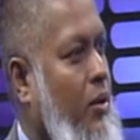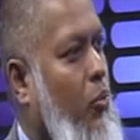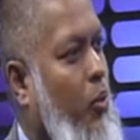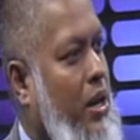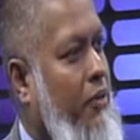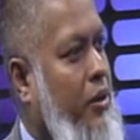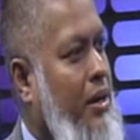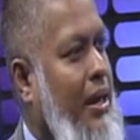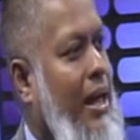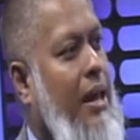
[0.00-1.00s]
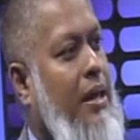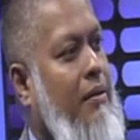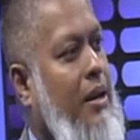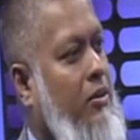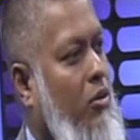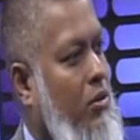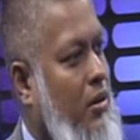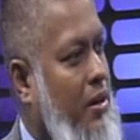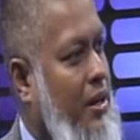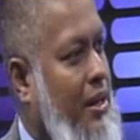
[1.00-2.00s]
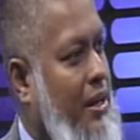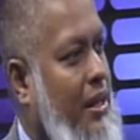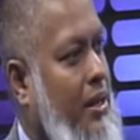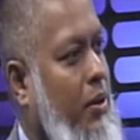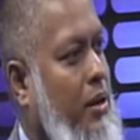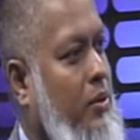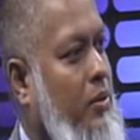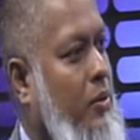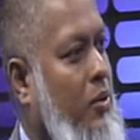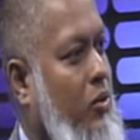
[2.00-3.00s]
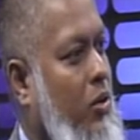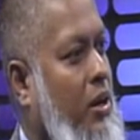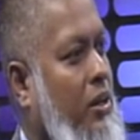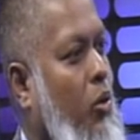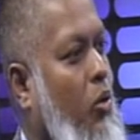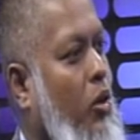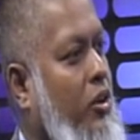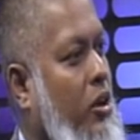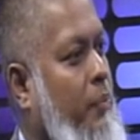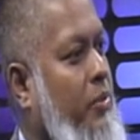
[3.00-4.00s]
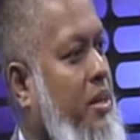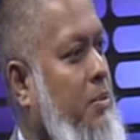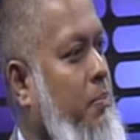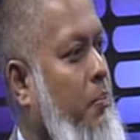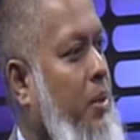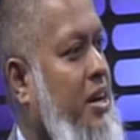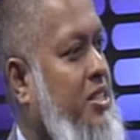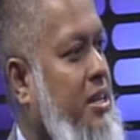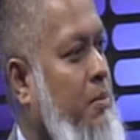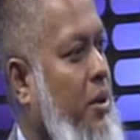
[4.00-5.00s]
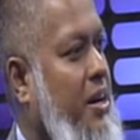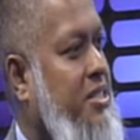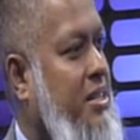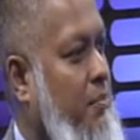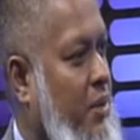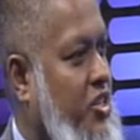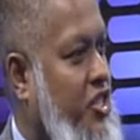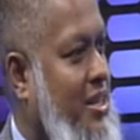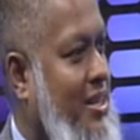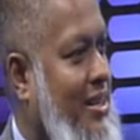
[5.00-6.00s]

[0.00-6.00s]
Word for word: whenever any great conqueror, they want to conquer the whole Europe, there's bloodshed, bloodshed and bloodshed.